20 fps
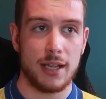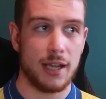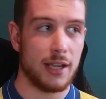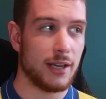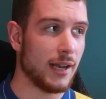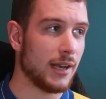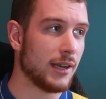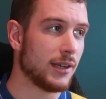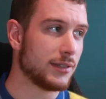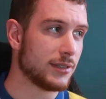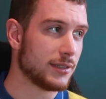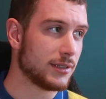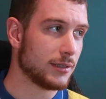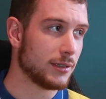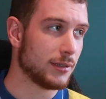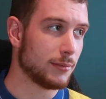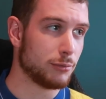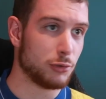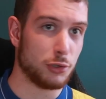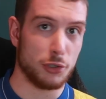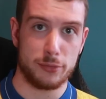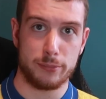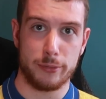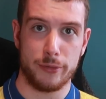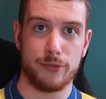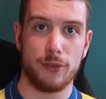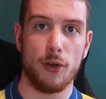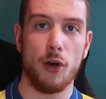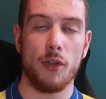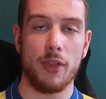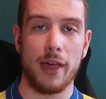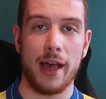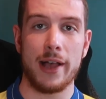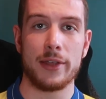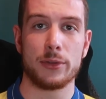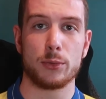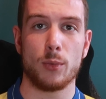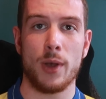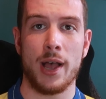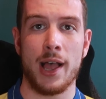and just before that
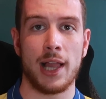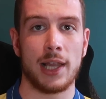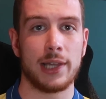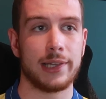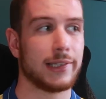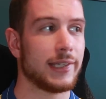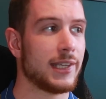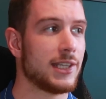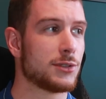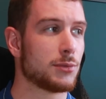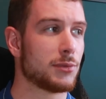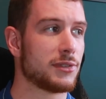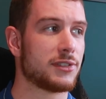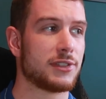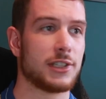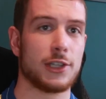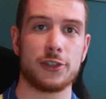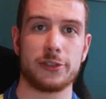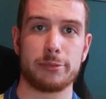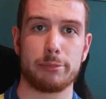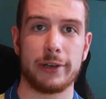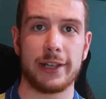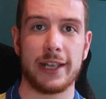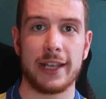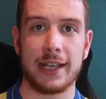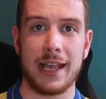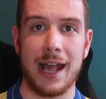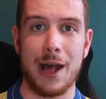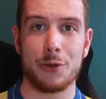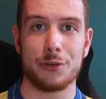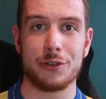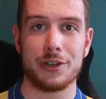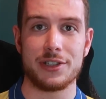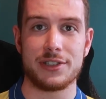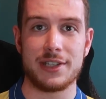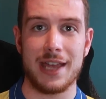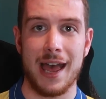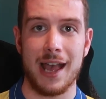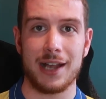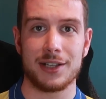as well, Leeds were still springing
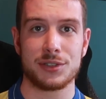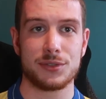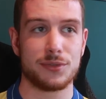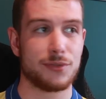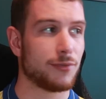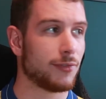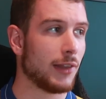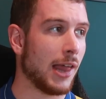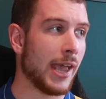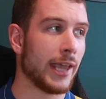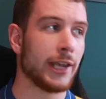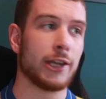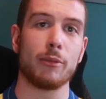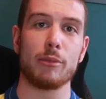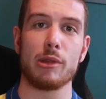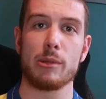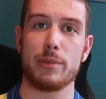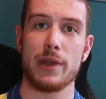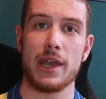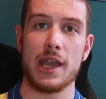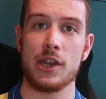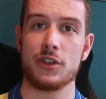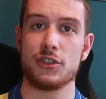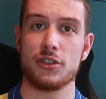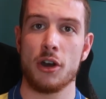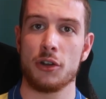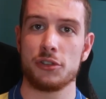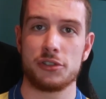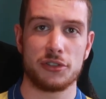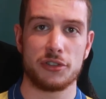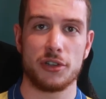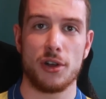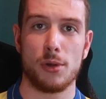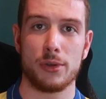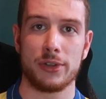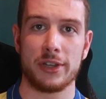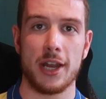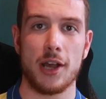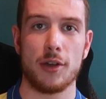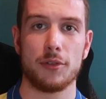counter-attacks, flying up the pitch, not just
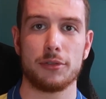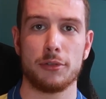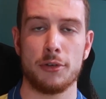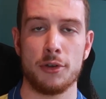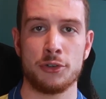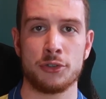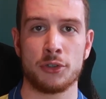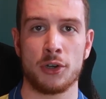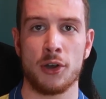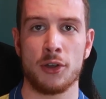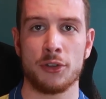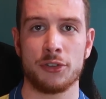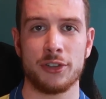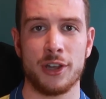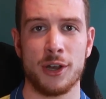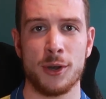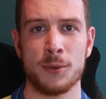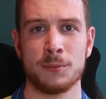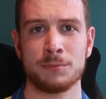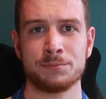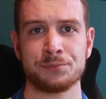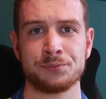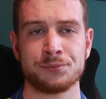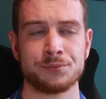holding out for a draw. So